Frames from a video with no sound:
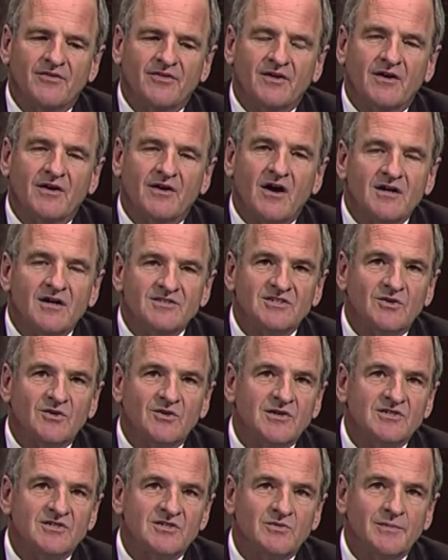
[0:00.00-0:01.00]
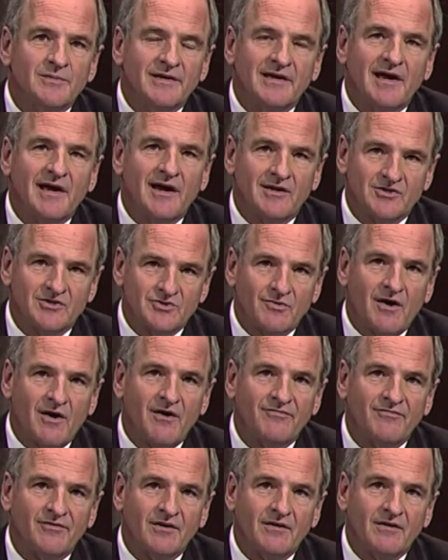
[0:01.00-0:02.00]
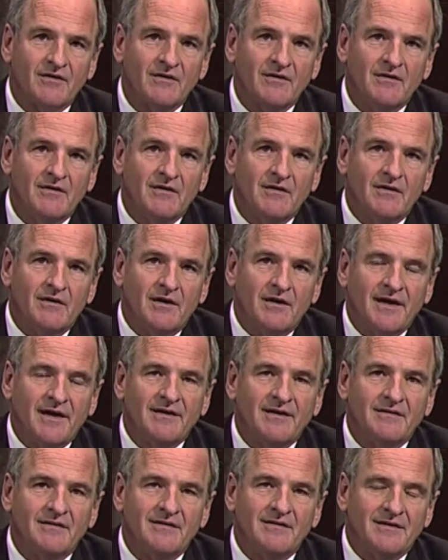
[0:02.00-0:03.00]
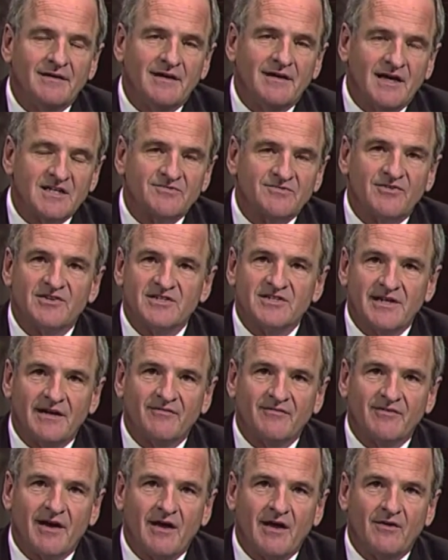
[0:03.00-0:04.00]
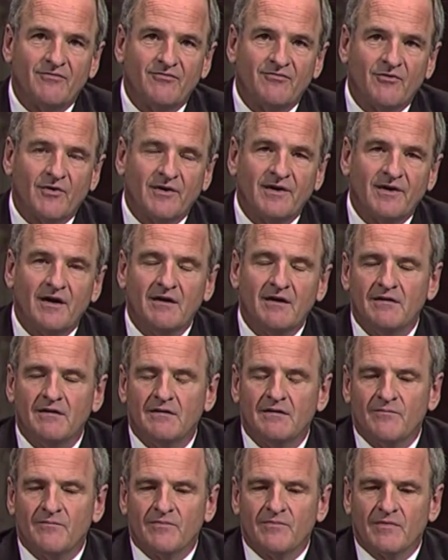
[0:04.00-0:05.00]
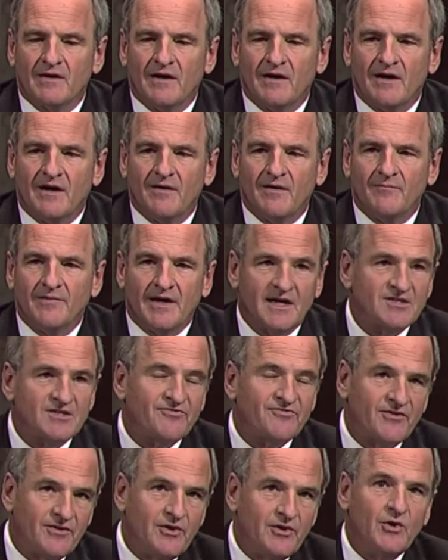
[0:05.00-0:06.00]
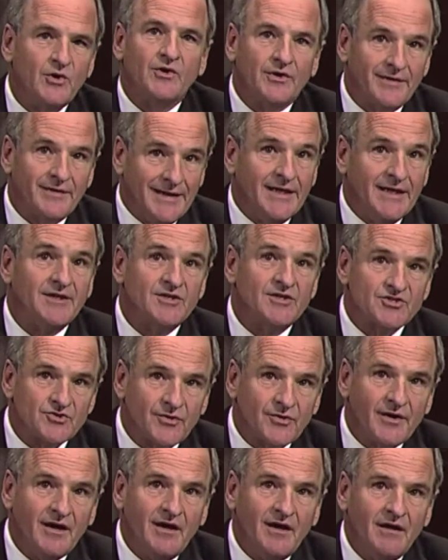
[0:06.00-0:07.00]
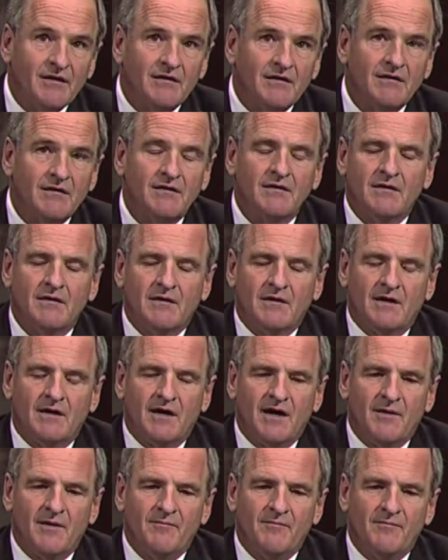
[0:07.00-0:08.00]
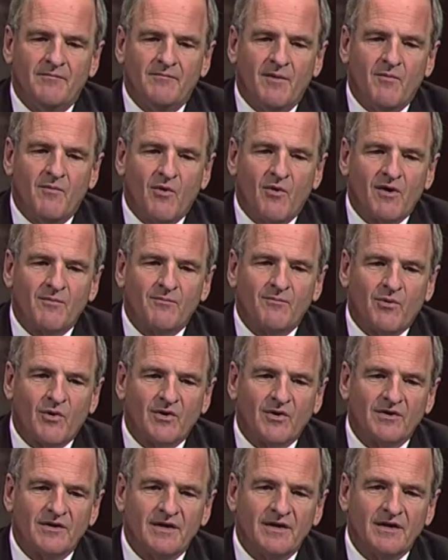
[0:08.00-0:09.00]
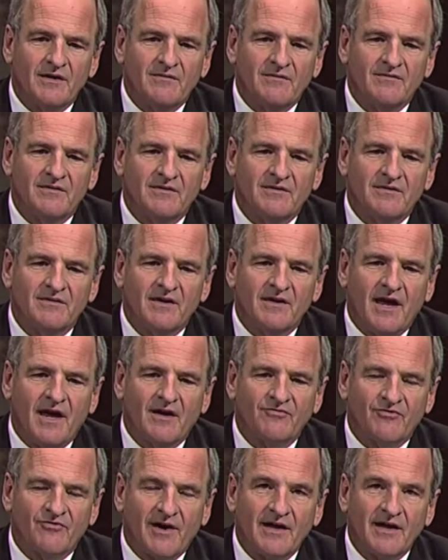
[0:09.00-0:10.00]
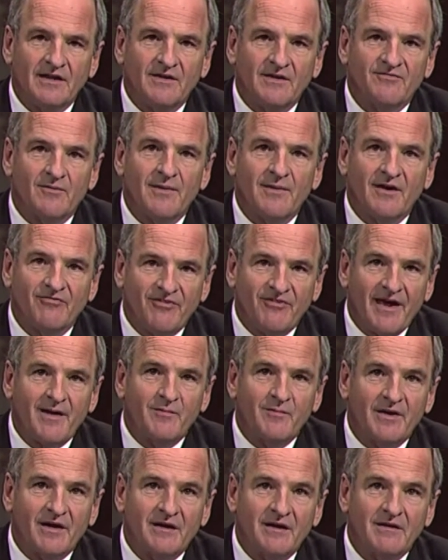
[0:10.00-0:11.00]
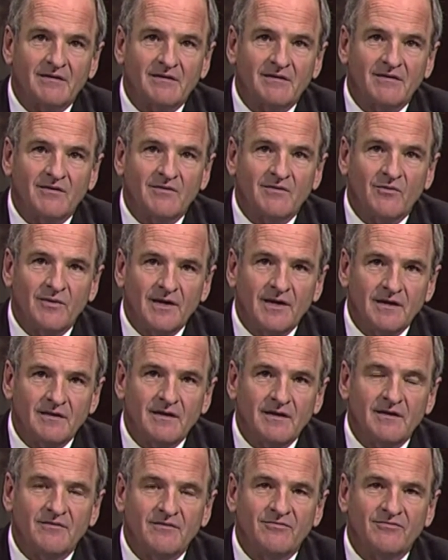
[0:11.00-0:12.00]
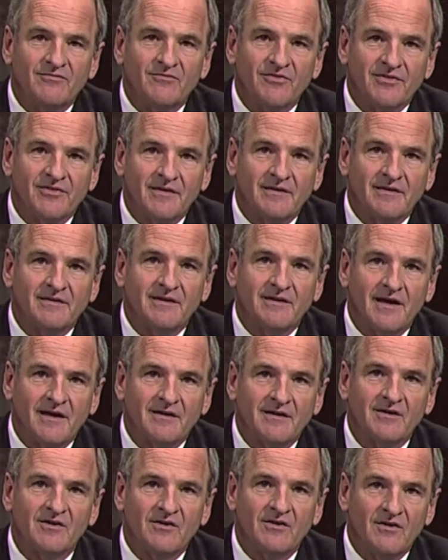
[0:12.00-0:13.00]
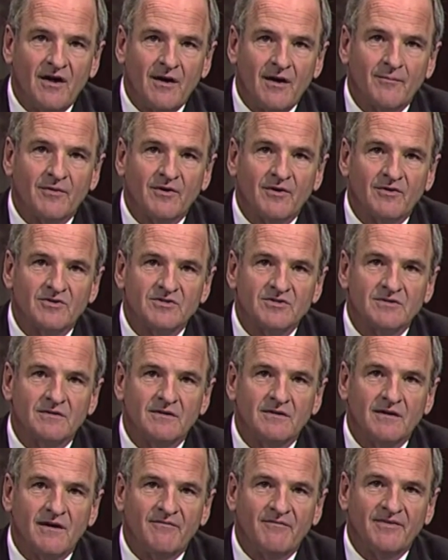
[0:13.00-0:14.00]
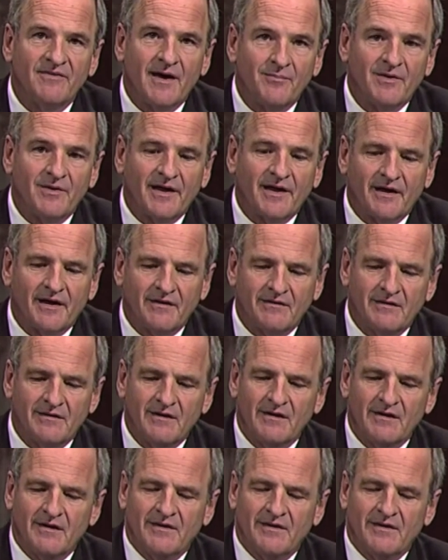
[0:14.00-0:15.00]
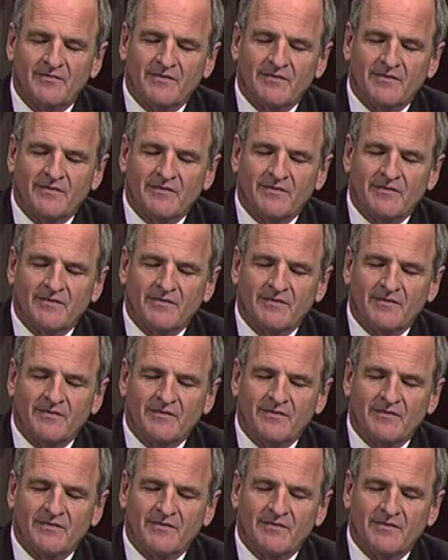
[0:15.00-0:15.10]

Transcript: the consequences would be catastrophic. And yes, for the state of California, um, yes, for the nuclear industry, uh, but more importantly, and frankly, for my family. We live within ten kilometers of that plant,